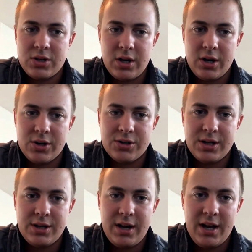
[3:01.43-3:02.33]
years,
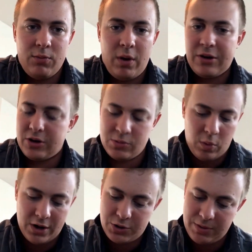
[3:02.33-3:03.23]
and and whether it's
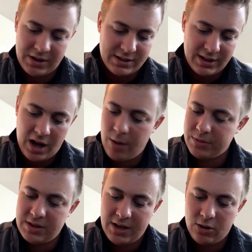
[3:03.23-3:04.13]
watching me because I
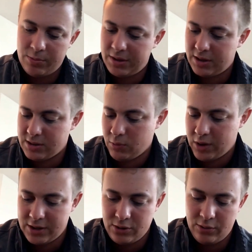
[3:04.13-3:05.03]
commentate or because of
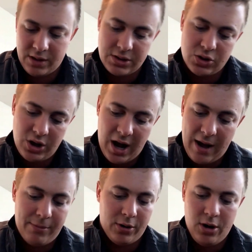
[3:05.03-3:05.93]
what I do as a
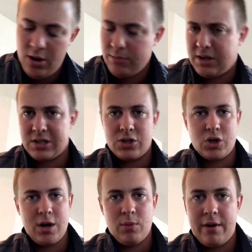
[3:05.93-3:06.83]
job or because I
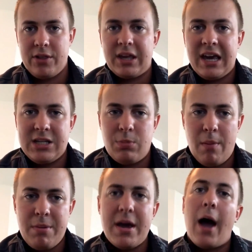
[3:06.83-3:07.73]
stream, whatever the case may
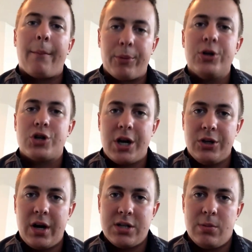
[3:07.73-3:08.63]
be, I appreciate
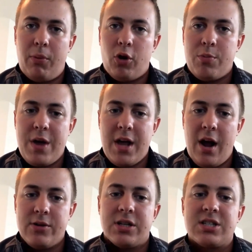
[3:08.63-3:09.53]
you guys supporting me, and
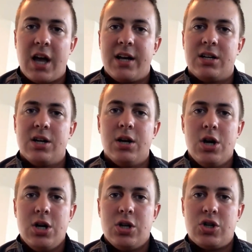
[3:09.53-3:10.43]
I was excited to
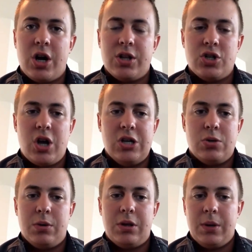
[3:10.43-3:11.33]
to share these
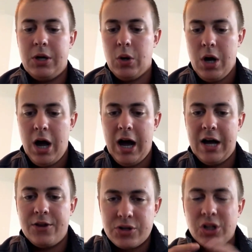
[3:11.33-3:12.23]
changes with you.
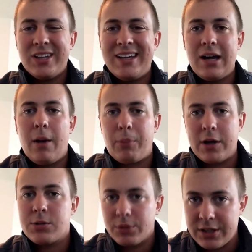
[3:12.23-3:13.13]
Uh, there's a link, a
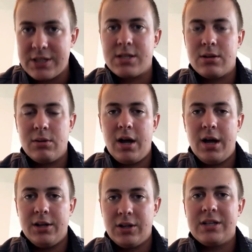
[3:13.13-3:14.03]
press release
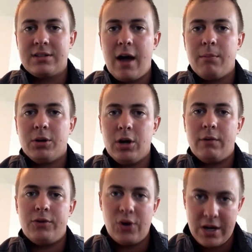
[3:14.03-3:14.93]
uh, link down below
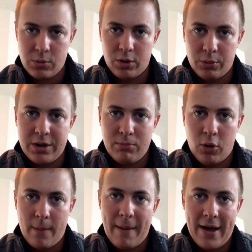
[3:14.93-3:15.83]
if you guys want to read
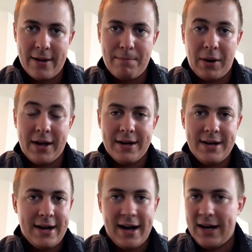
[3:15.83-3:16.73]
more about it, but
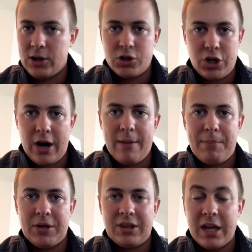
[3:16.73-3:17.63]
uh, or share it.
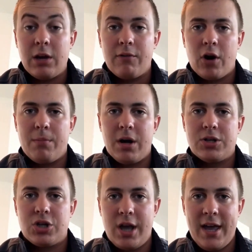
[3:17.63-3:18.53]
But thank you very
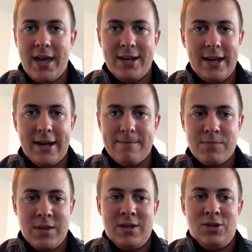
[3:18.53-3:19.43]
much, and uh,
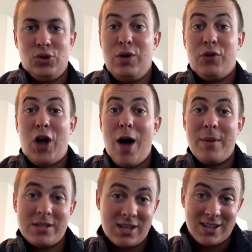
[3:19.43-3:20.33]
leave your
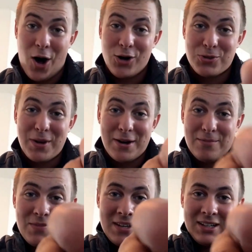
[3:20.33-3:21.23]
comments because I always read
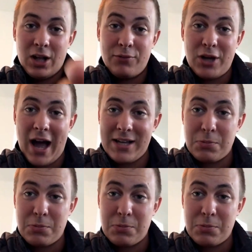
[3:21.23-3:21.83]
them. Love you guys.